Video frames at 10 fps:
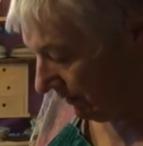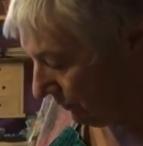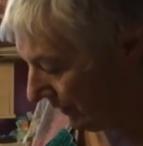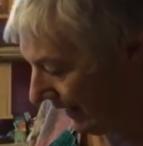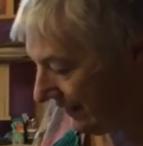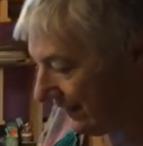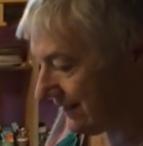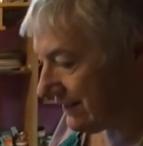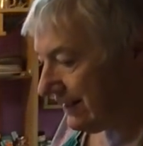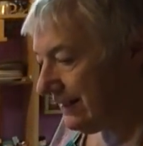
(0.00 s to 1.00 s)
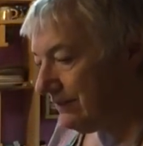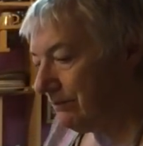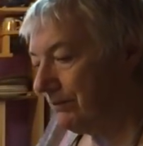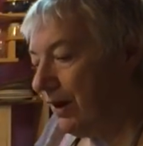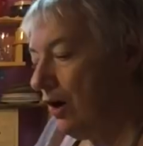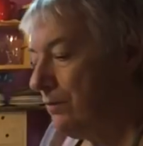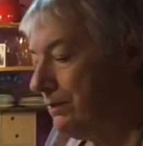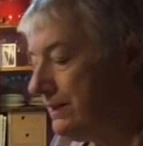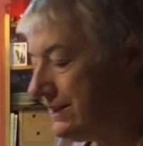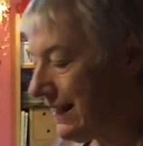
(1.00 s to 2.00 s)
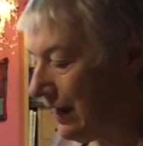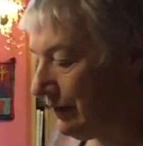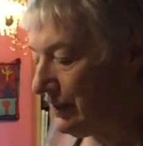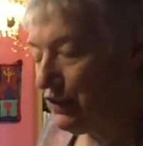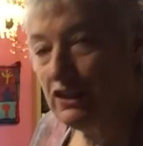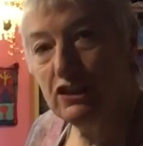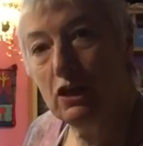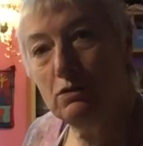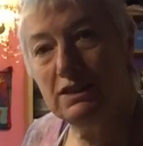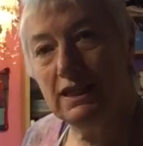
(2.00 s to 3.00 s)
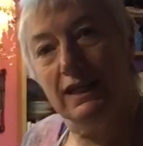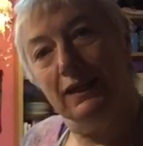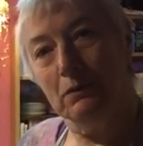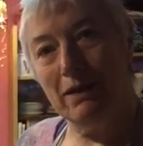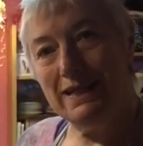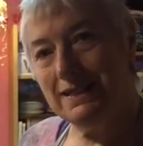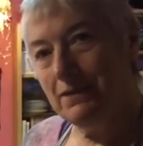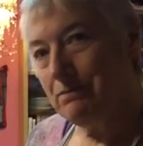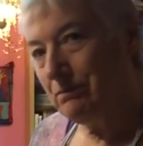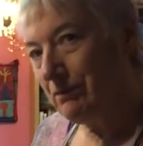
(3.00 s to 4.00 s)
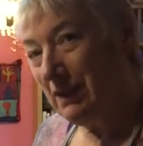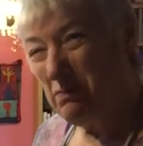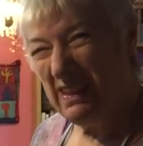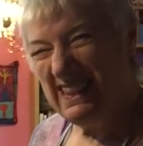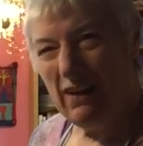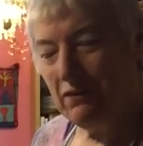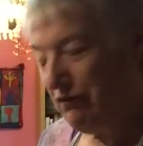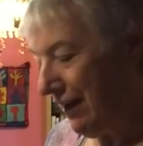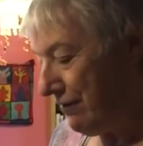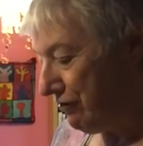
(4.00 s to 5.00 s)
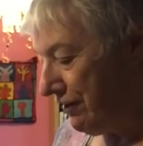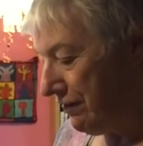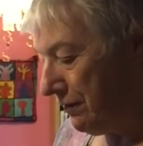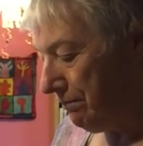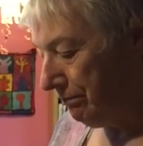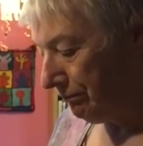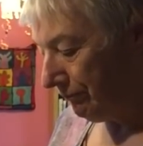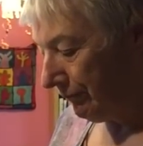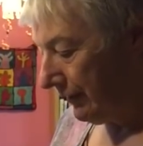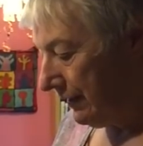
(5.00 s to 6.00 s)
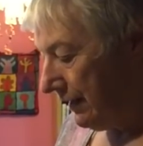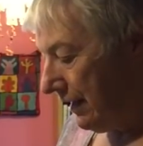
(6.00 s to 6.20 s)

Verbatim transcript: Okay, that's the almonds now. They're just toasted a little bit. Brings out the flavour in them. Uh,